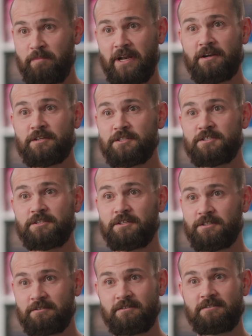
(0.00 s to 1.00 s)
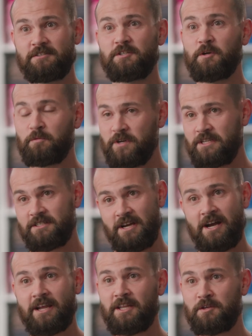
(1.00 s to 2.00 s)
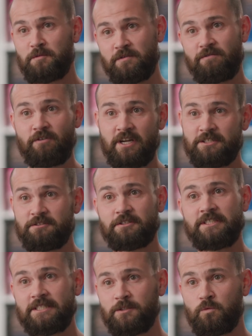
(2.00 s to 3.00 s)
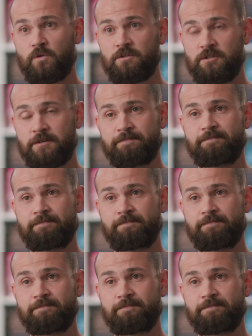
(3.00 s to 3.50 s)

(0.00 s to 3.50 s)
parents to, to restock and to refresh their kids' wardrobe.